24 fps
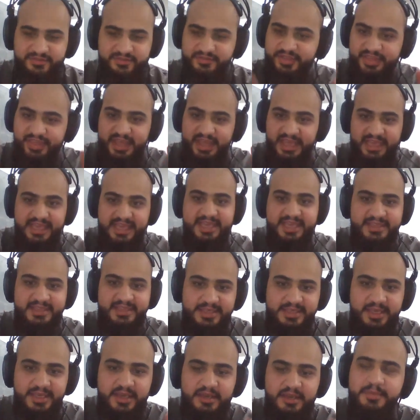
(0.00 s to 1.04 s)
the heat
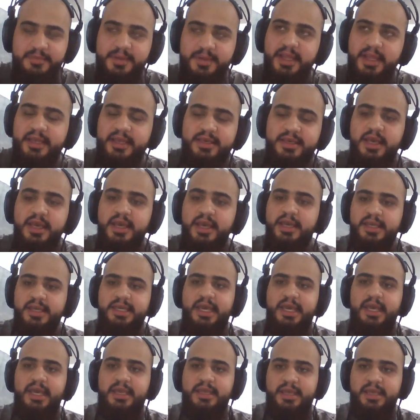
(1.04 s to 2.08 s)
be like,
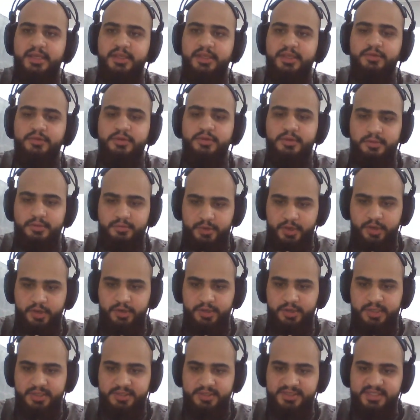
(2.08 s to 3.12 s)
can you record
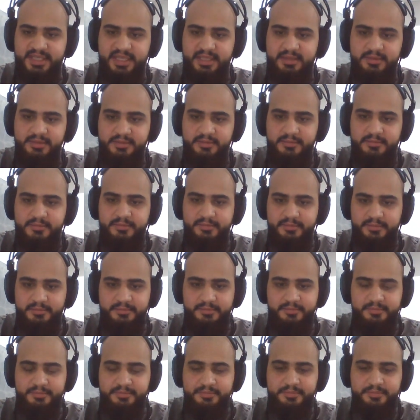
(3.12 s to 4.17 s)
consent?
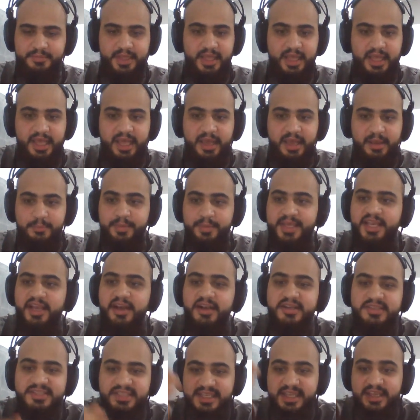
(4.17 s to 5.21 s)

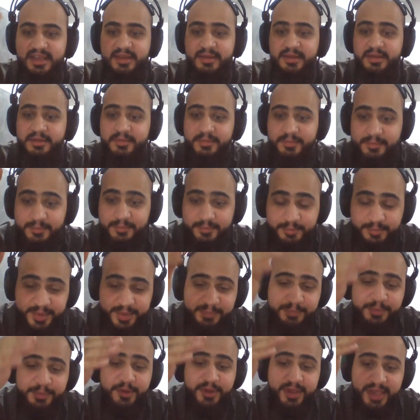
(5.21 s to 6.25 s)
Because
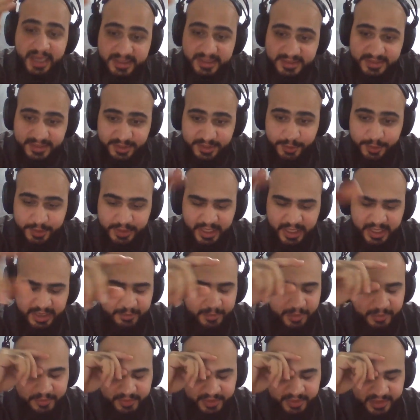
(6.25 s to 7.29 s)
people got sued. I
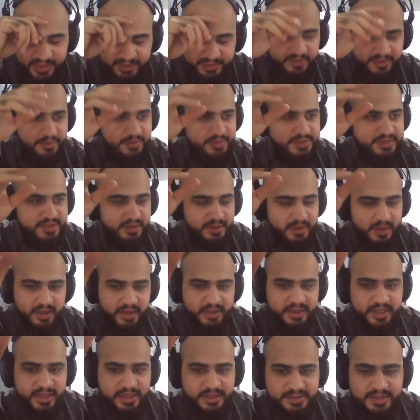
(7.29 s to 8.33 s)
remember that there was a law
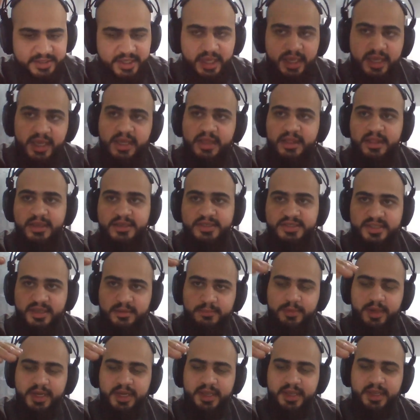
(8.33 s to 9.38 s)
case, like
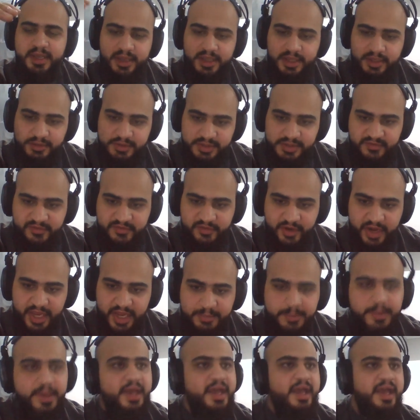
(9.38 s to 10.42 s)
somebody got accused of
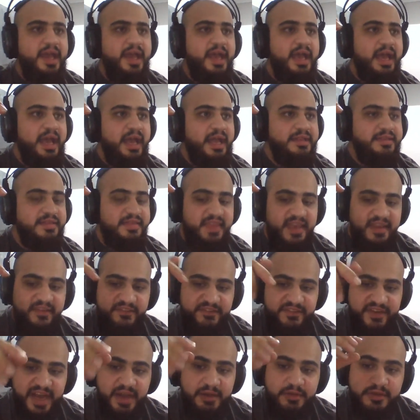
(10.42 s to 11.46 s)
rape, and they
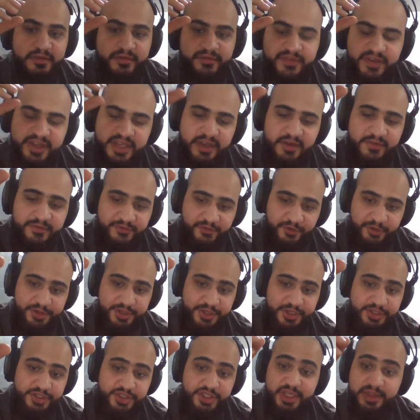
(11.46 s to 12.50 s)
found video
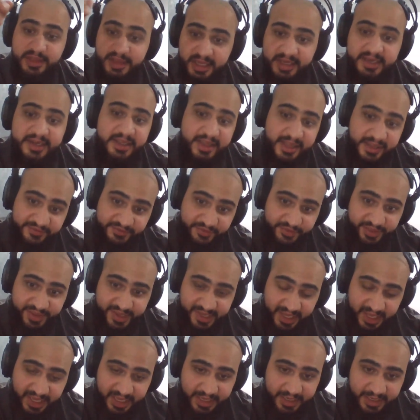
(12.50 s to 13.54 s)
footage, luckily for the
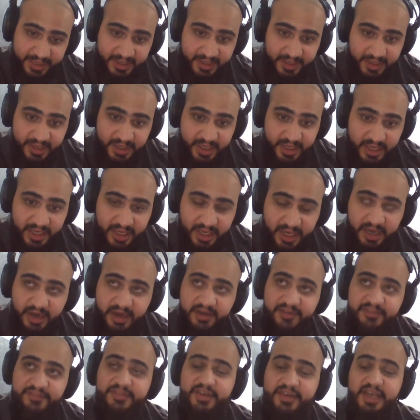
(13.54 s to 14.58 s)
guy,
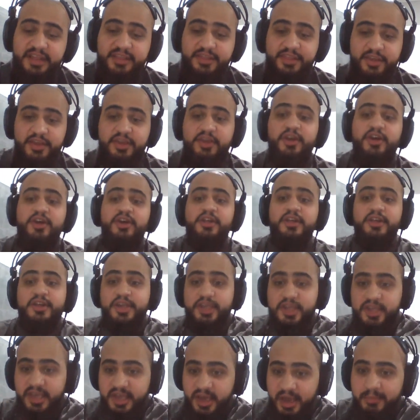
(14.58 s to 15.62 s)
of the girl
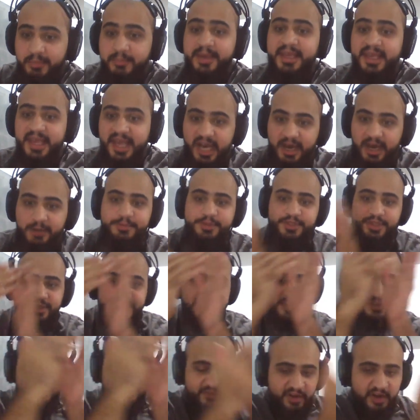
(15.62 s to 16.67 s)
coming up to his
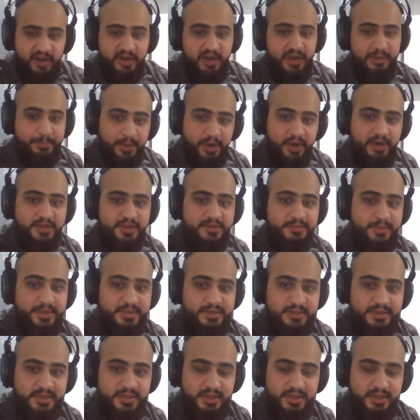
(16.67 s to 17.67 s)
apartment